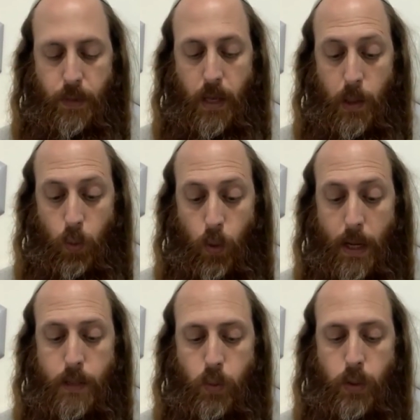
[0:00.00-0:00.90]
And
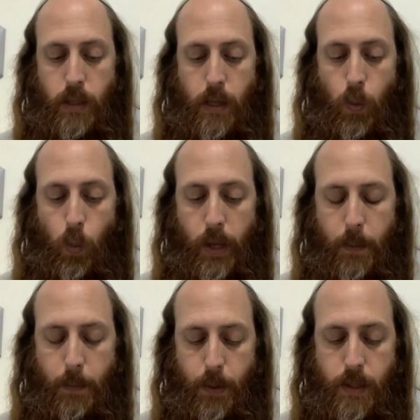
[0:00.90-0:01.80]
what will a weak
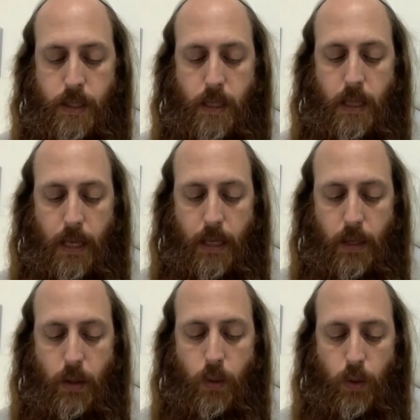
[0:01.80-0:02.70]
person like
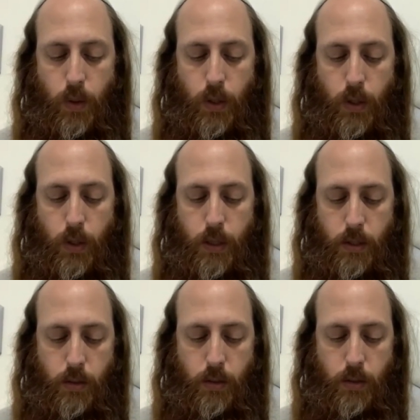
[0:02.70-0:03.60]
you going to
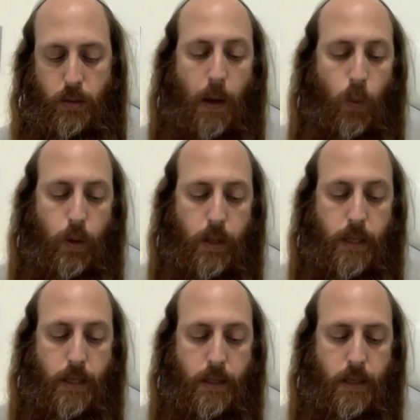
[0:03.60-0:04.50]
do? How will
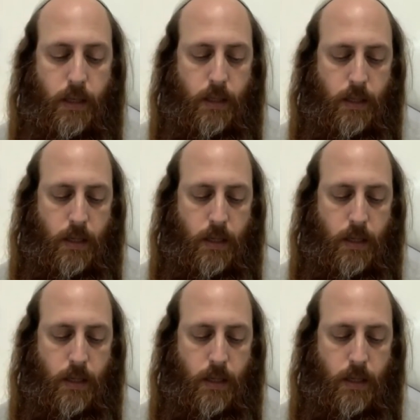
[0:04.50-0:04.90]
he deal?